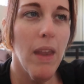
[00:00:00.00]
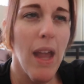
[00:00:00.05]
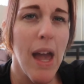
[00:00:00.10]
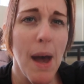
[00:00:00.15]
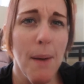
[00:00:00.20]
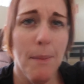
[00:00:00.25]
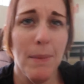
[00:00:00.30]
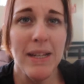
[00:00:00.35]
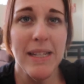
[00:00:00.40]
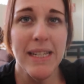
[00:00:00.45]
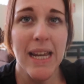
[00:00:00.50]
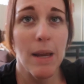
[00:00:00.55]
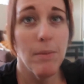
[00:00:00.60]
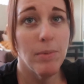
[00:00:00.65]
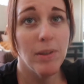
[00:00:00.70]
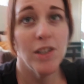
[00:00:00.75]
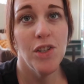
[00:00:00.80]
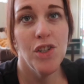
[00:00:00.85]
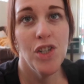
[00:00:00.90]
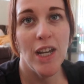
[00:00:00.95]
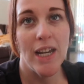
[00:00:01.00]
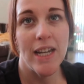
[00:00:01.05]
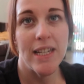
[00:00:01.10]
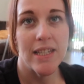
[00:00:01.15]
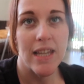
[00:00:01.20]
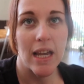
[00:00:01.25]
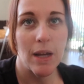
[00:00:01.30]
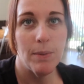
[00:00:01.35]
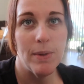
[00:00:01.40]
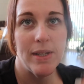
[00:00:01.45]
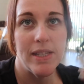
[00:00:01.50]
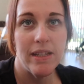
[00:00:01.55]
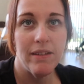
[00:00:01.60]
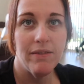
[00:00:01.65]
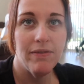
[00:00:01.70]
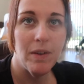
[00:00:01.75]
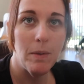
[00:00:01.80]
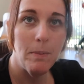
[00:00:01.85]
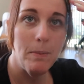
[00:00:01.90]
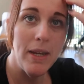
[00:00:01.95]
table and chairs like we did
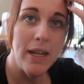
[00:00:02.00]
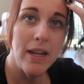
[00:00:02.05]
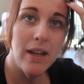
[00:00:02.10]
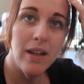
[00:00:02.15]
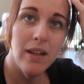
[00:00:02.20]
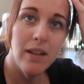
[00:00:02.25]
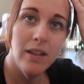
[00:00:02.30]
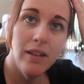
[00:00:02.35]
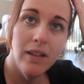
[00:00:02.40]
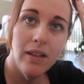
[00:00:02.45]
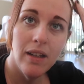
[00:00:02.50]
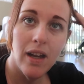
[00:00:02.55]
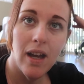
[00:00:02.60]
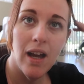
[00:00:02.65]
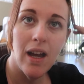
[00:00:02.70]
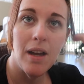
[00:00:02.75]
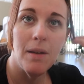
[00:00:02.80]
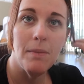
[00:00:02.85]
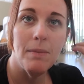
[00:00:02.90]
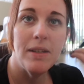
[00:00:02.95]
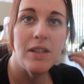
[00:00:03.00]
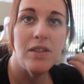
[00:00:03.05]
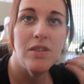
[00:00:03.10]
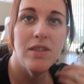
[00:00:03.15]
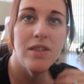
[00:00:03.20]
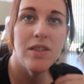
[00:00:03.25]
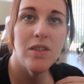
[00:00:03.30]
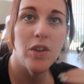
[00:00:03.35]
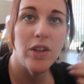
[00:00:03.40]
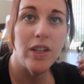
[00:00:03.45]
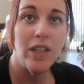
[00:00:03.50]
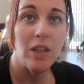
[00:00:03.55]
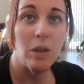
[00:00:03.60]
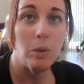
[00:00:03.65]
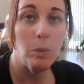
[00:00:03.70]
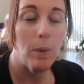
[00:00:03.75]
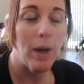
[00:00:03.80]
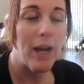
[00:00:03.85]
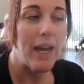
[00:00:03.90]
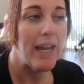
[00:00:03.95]
for Mia. It just got in the
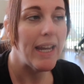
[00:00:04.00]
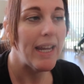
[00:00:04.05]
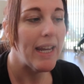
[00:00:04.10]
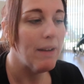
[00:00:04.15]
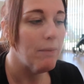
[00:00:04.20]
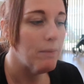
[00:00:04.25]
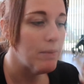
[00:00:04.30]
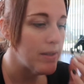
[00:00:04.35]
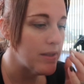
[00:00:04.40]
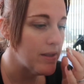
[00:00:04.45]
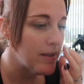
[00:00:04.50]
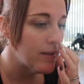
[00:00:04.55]
way and was